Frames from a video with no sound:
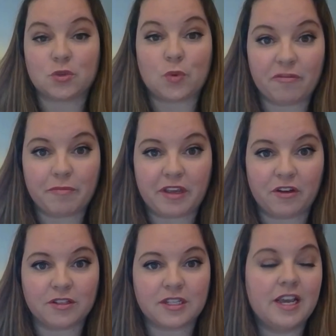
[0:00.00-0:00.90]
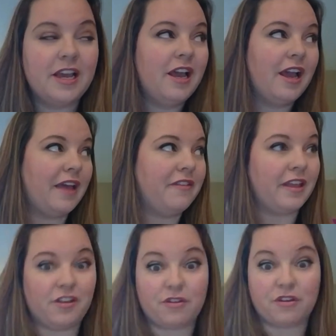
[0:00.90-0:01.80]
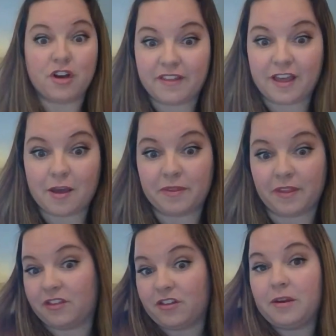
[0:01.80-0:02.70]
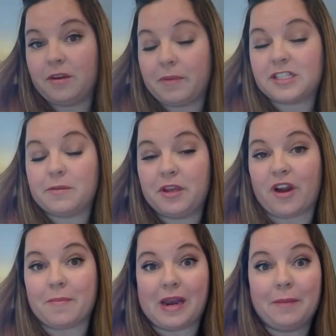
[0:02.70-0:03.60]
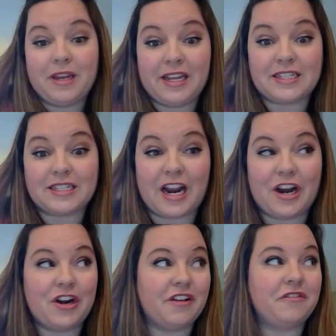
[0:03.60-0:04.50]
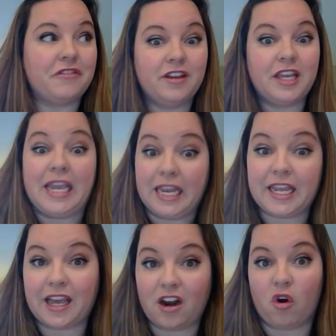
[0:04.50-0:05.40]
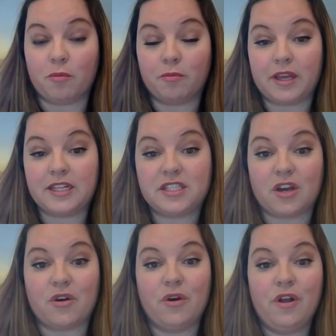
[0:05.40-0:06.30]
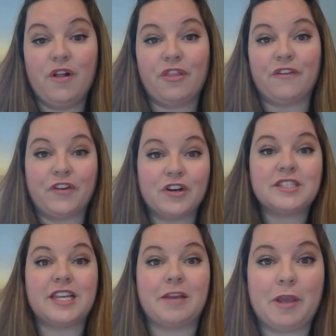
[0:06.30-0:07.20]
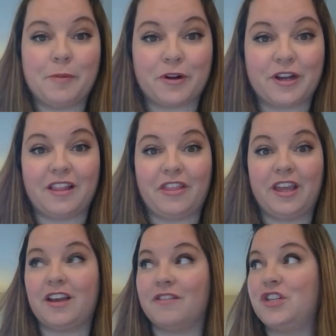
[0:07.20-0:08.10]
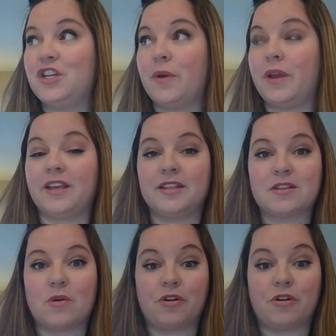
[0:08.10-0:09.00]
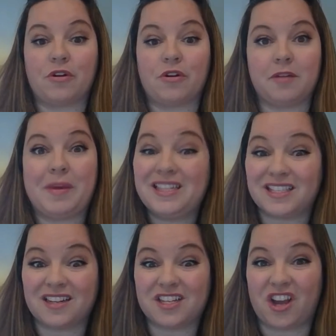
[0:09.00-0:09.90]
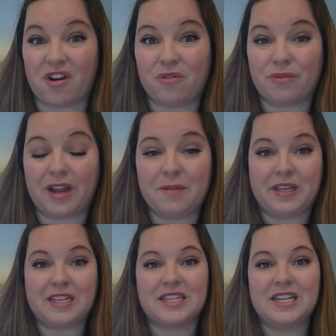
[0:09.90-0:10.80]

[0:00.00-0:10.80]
12 meals and like you cook them and like they're gonna, it's gonna be great, but I'm gonna get tired of eating at home. And so the first thing people are going to think of doing is ordering pizza to go, right? Because